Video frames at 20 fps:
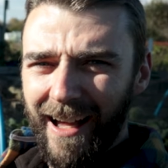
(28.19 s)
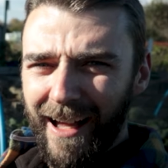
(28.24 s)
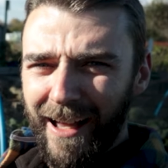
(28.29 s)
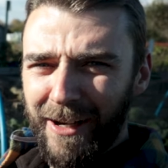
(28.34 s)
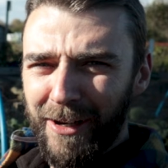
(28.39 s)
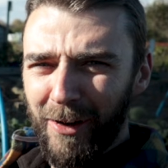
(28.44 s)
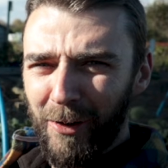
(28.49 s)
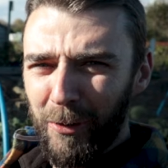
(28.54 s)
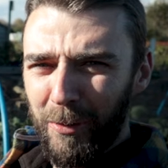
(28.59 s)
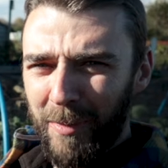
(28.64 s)

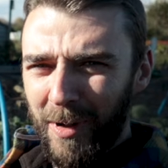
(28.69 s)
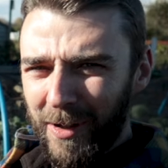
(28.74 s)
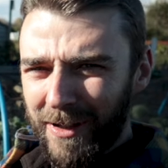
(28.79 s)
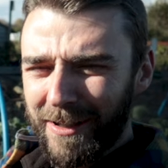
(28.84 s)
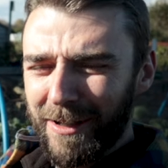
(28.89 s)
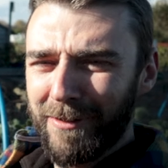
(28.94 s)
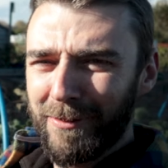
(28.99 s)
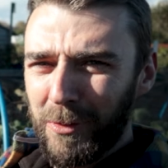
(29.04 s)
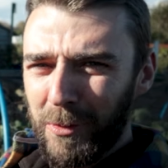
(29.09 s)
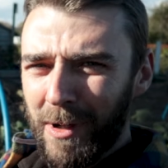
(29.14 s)
an
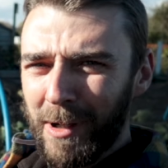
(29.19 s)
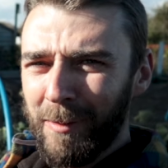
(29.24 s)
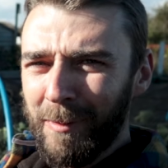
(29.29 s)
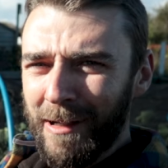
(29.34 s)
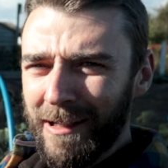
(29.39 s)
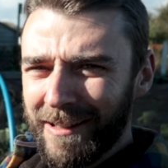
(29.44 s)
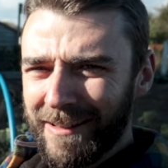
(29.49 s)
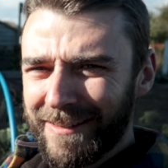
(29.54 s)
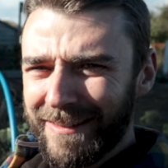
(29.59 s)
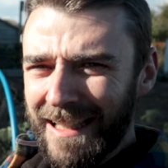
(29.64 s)
almost
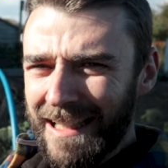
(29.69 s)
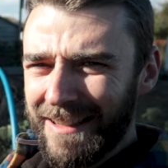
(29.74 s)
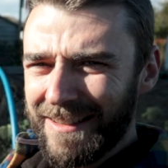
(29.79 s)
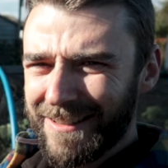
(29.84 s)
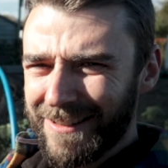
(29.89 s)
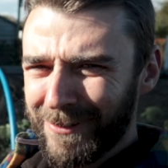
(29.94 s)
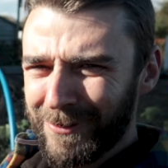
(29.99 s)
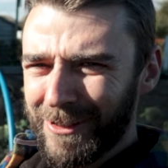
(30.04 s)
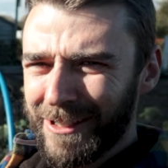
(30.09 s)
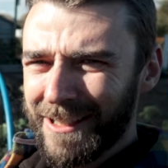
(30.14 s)
overwhelming
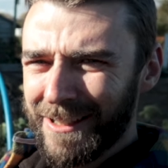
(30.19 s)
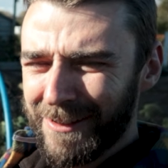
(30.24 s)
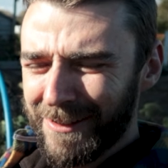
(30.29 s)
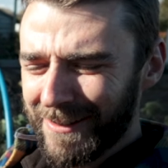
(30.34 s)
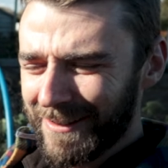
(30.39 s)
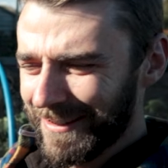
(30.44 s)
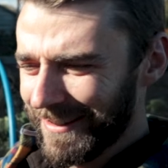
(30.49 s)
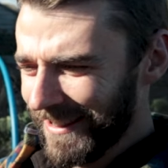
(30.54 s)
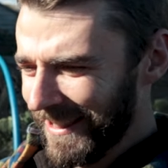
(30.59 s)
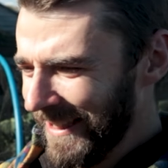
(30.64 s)
sense of
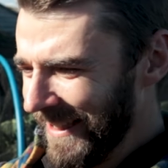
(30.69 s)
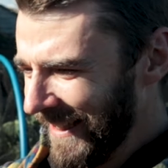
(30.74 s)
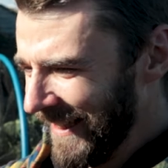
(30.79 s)
guilt.